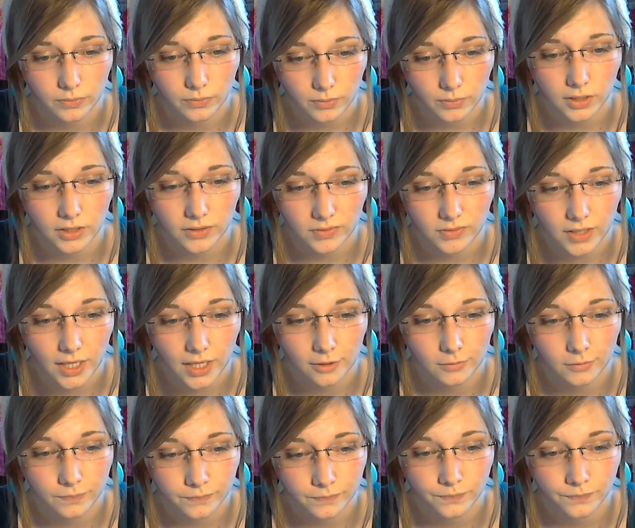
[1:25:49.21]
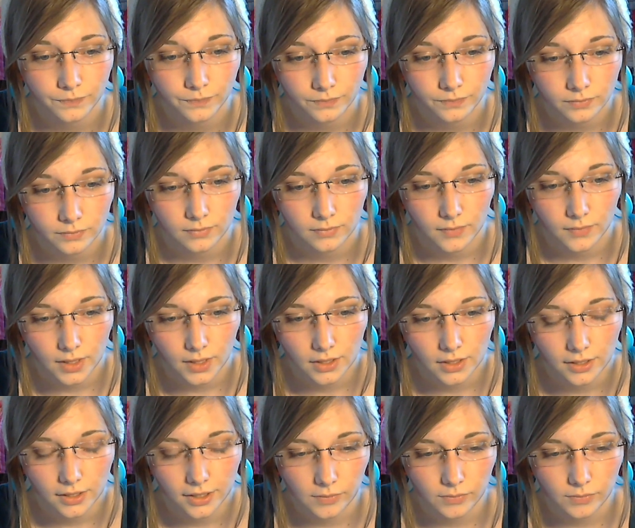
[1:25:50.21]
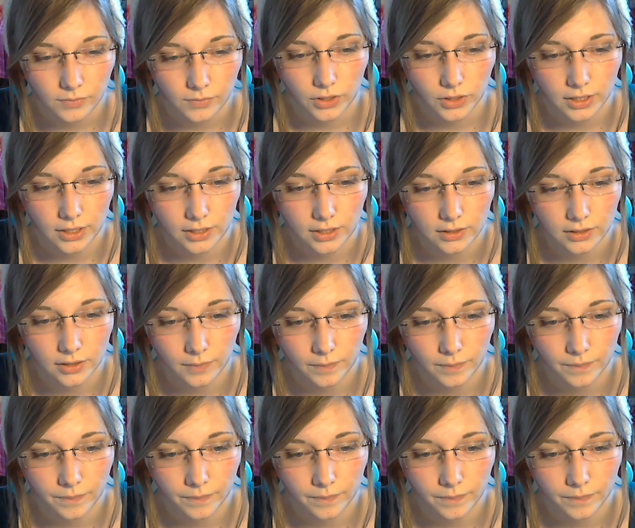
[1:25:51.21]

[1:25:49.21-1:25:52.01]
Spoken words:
Love that. Yeah, really nice game.